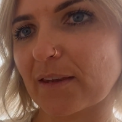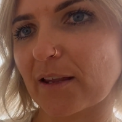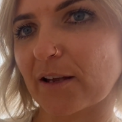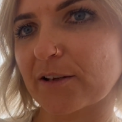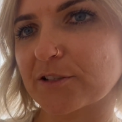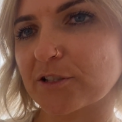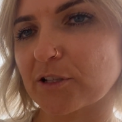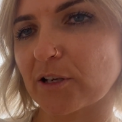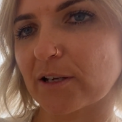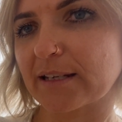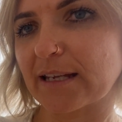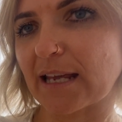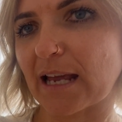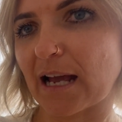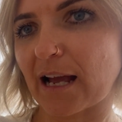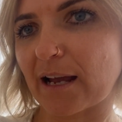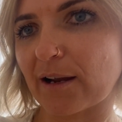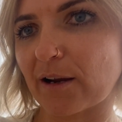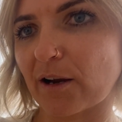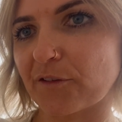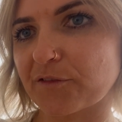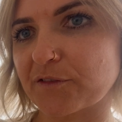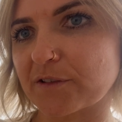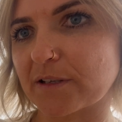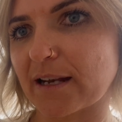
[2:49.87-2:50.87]
So yeah, I
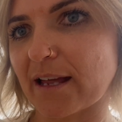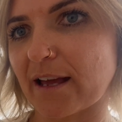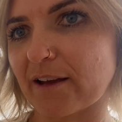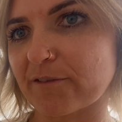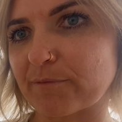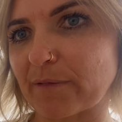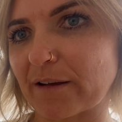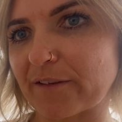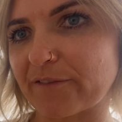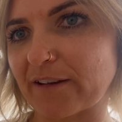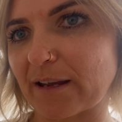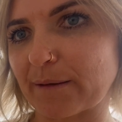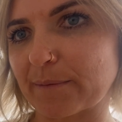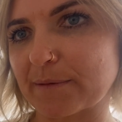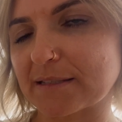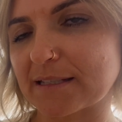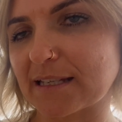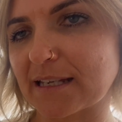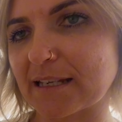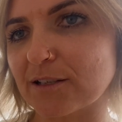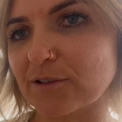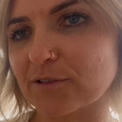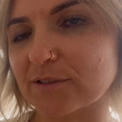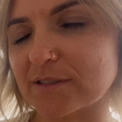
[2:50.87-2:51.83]
often have my families here. You'll